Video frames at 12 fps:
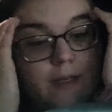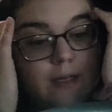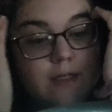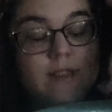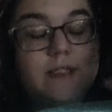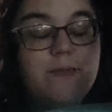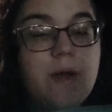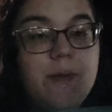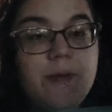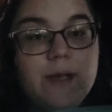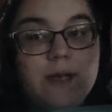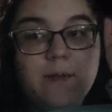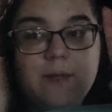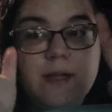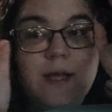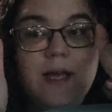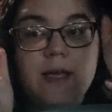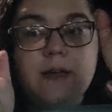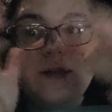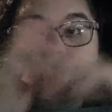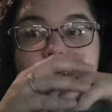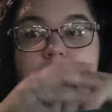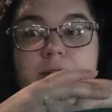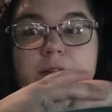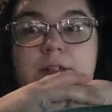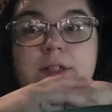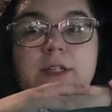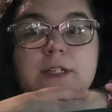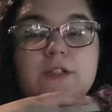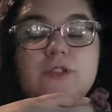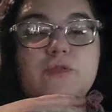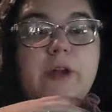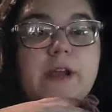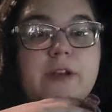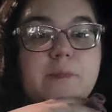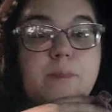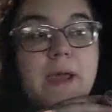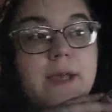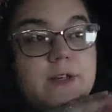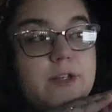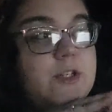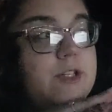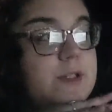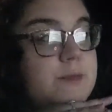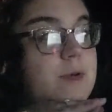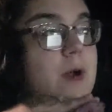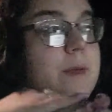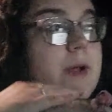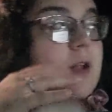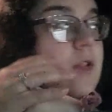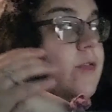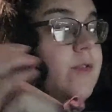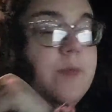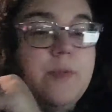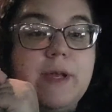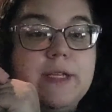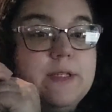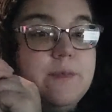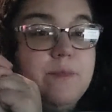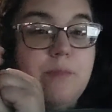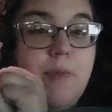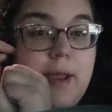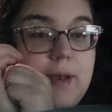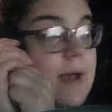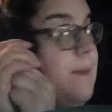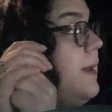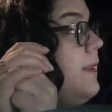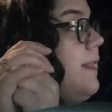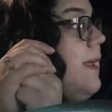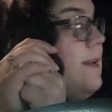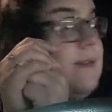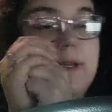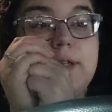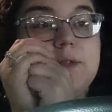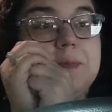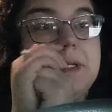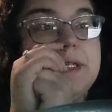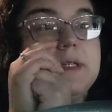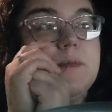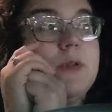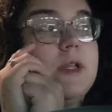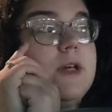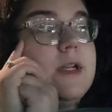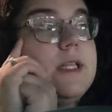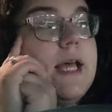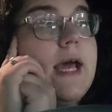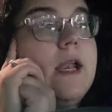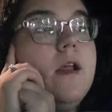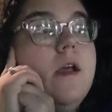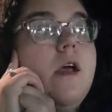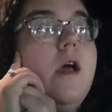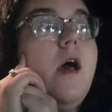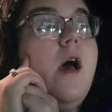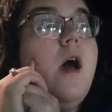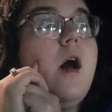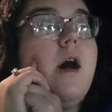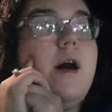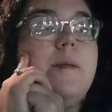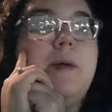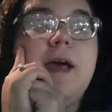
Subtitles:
this is probably going to be like random banter and probably all over the place and might not make a lot of sense because I'm really good at that.